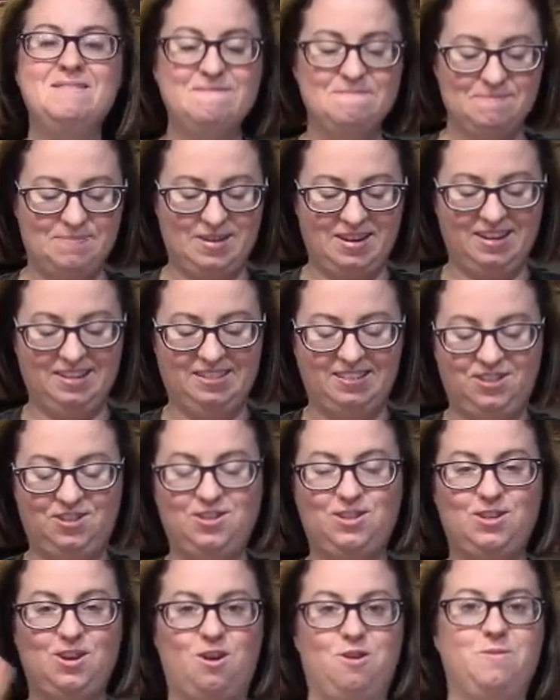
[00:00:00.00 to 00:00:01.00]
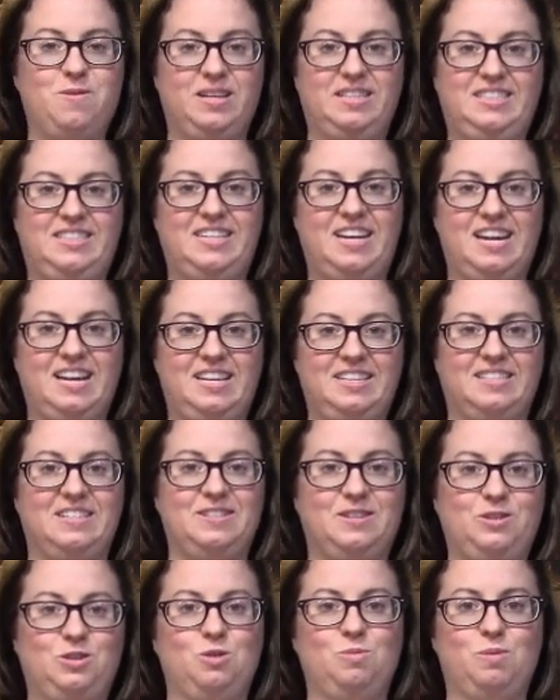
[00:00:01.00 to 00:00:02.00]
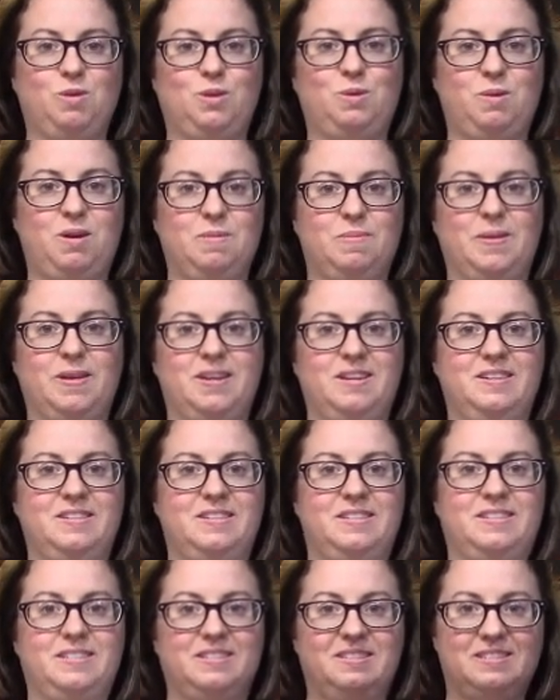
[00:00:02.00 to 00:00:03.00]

because it just always stays in the super sweet blend